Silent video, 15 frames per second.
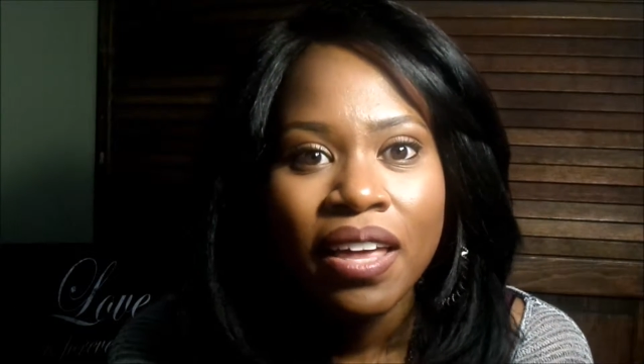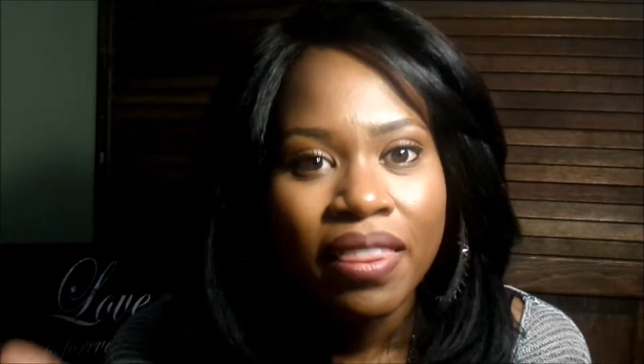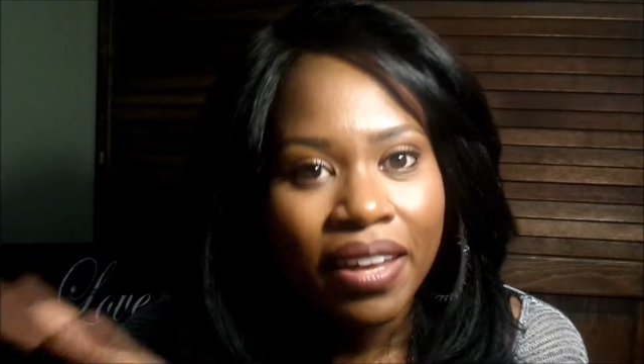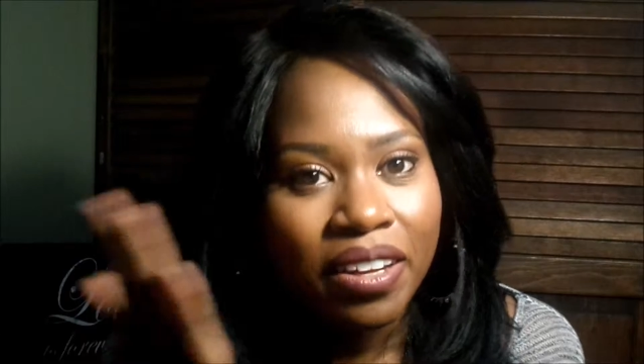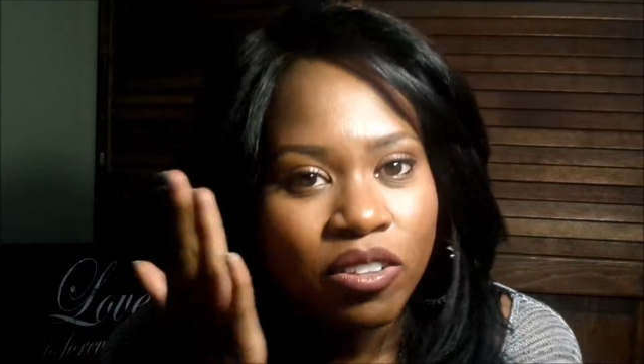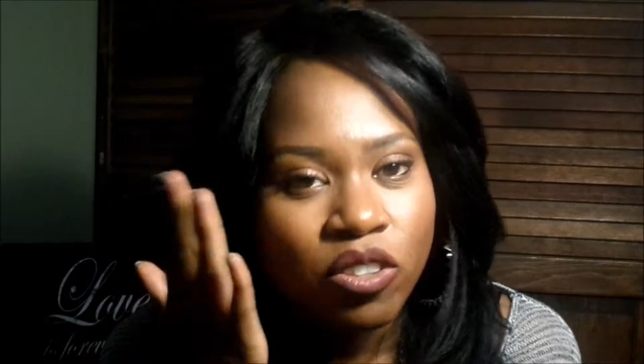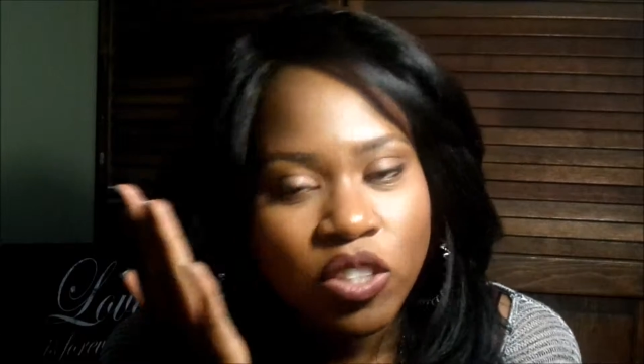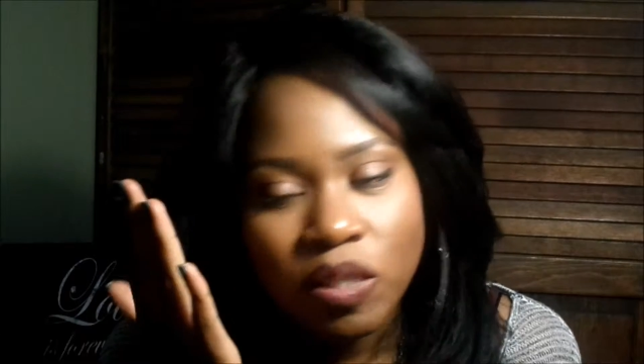
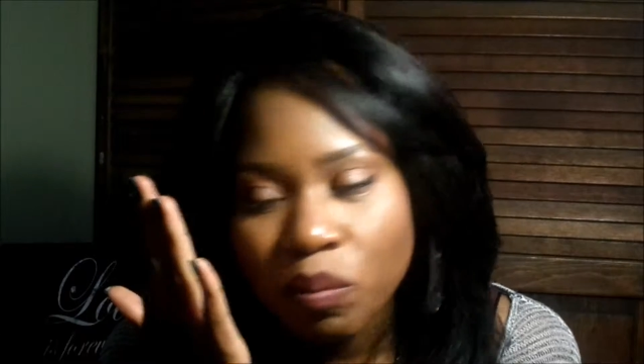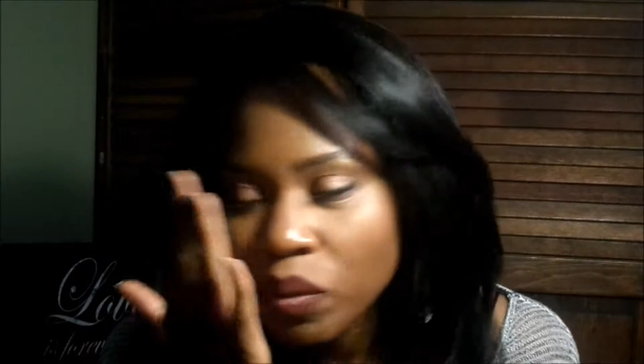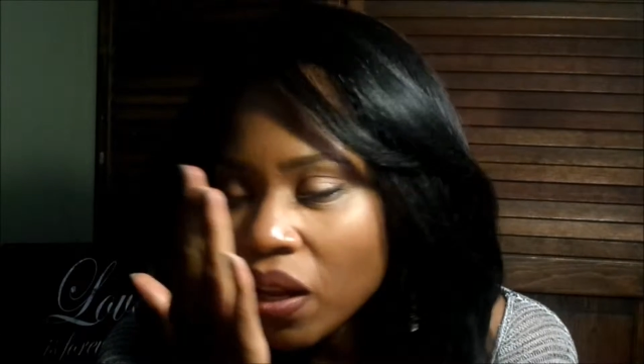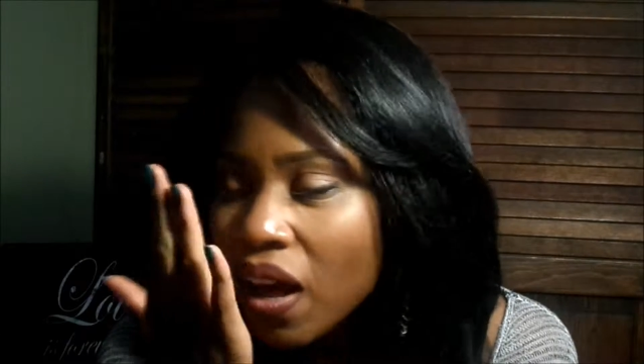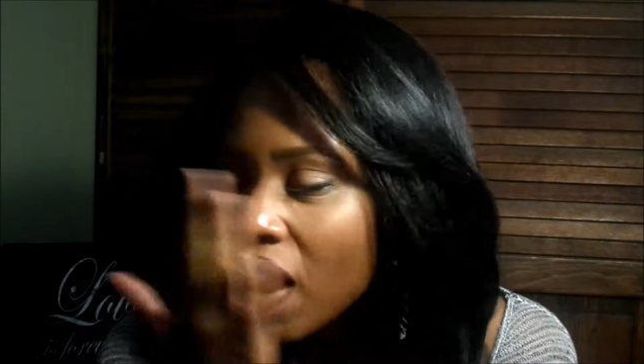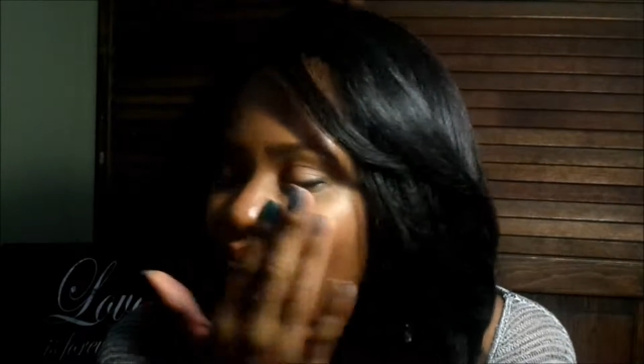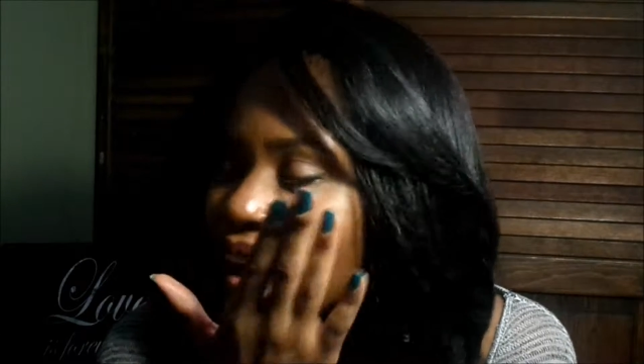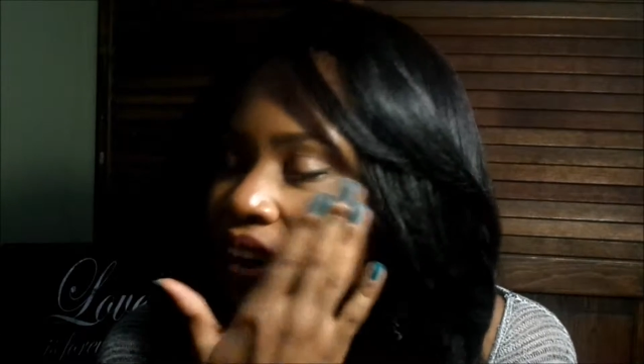that you just
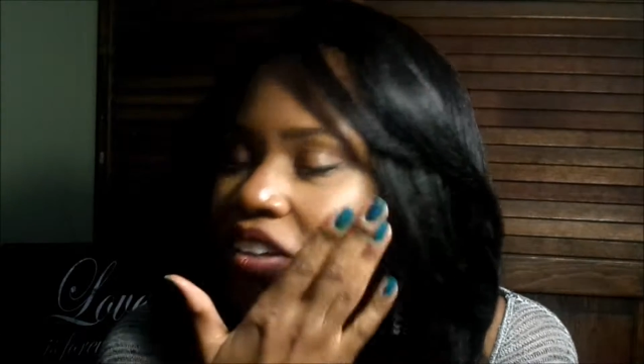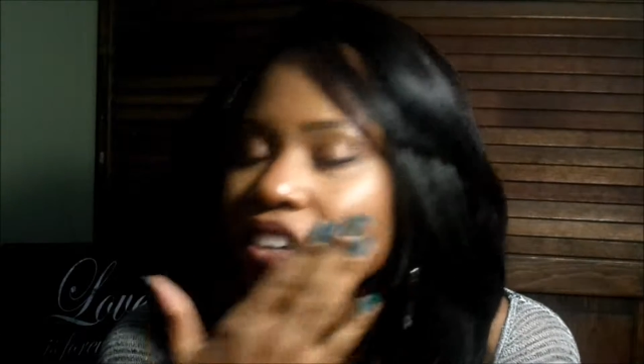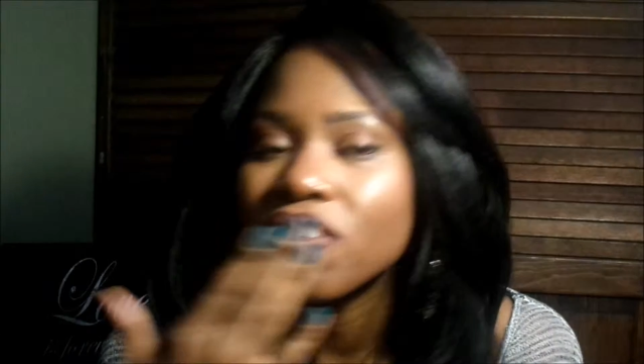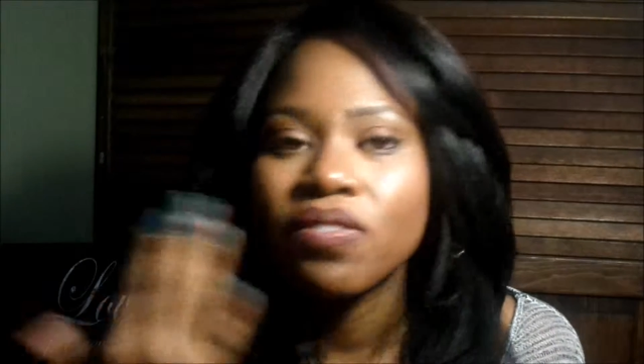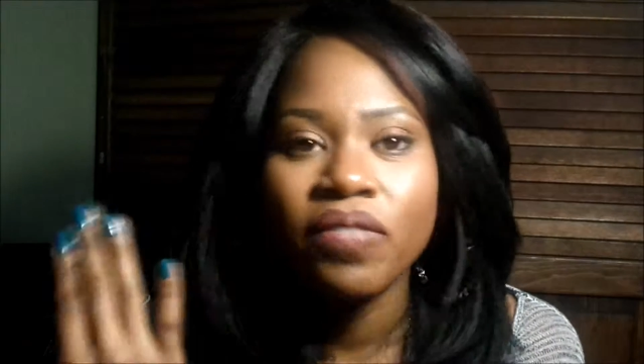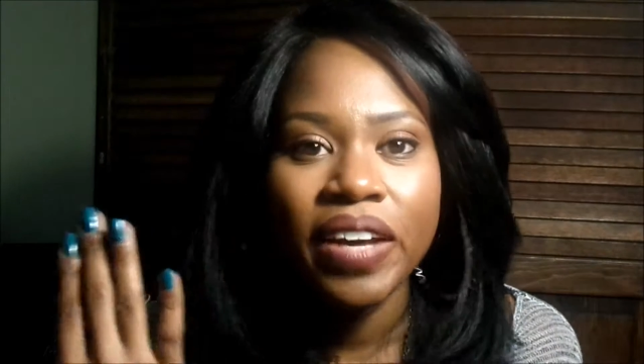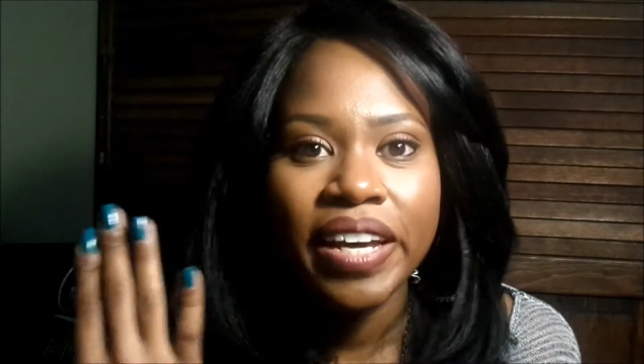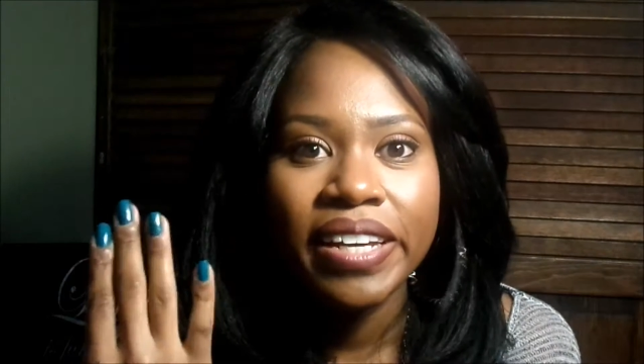blot on your
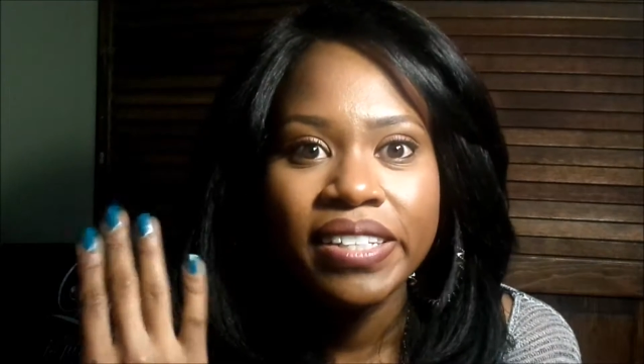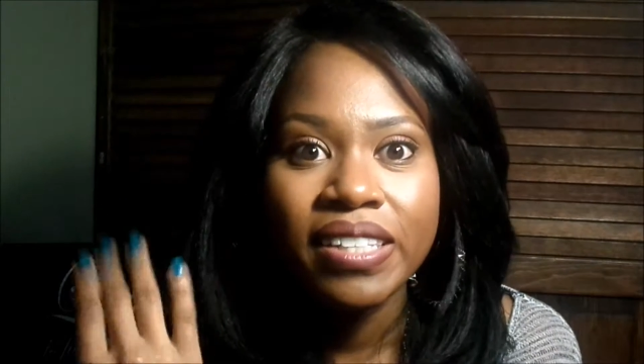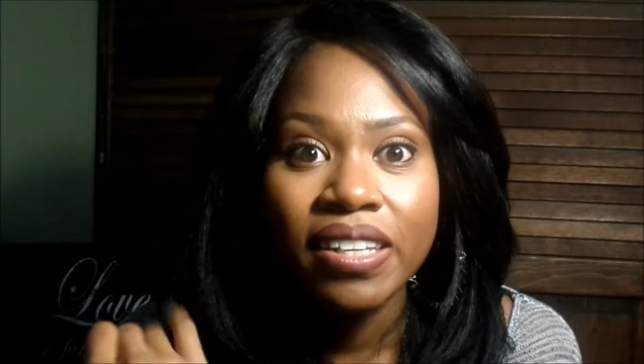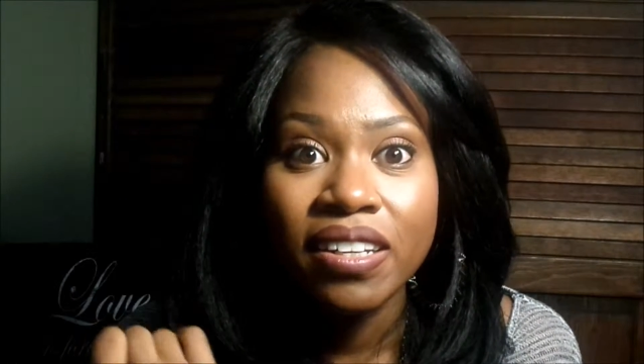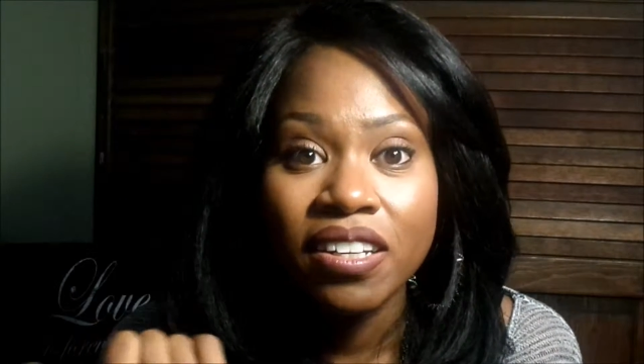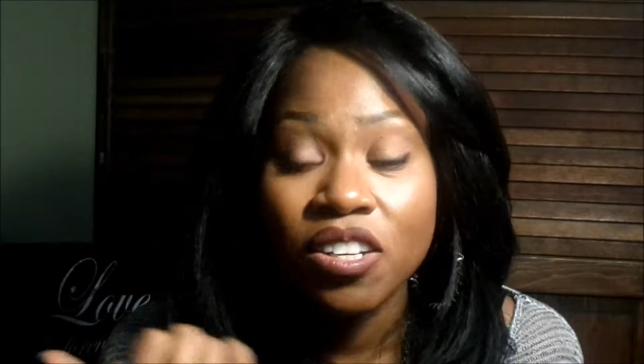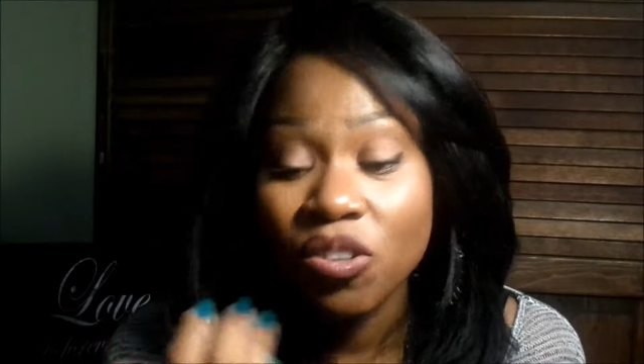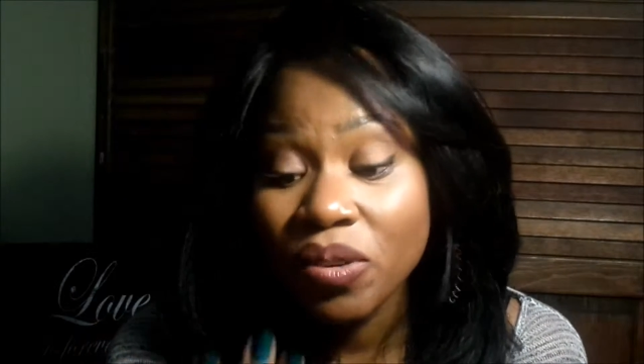face
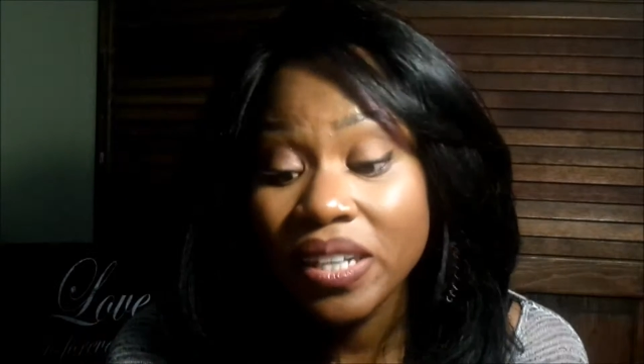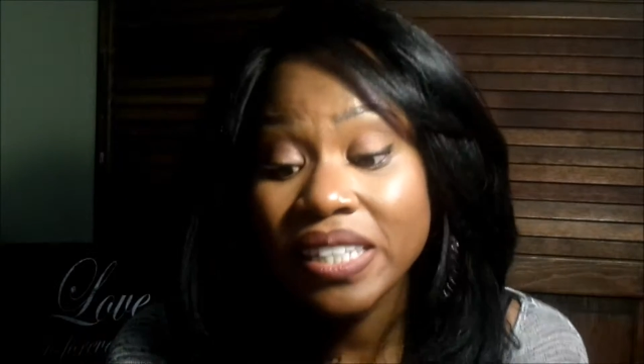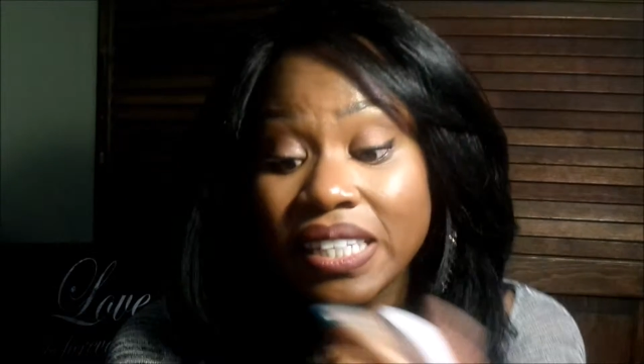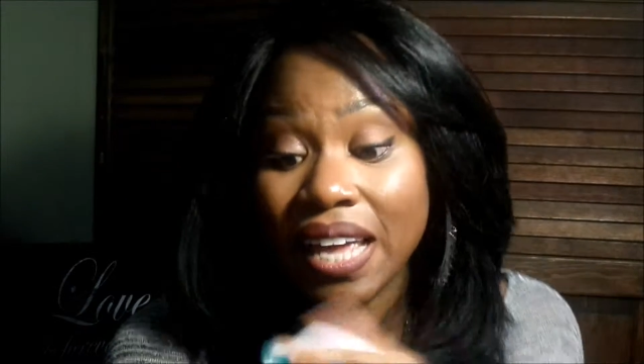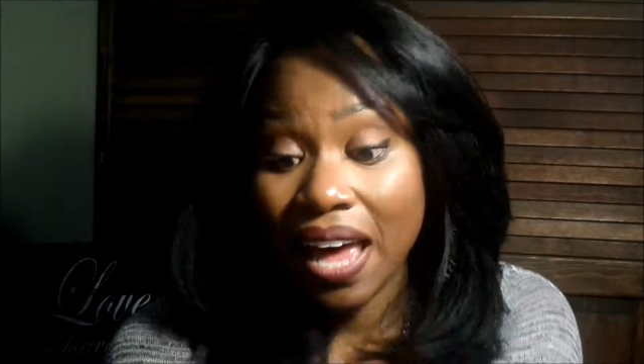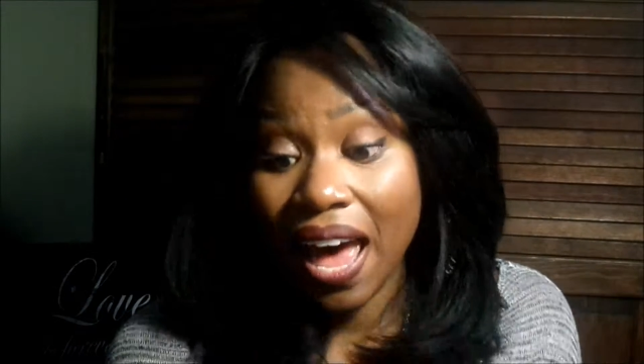and you can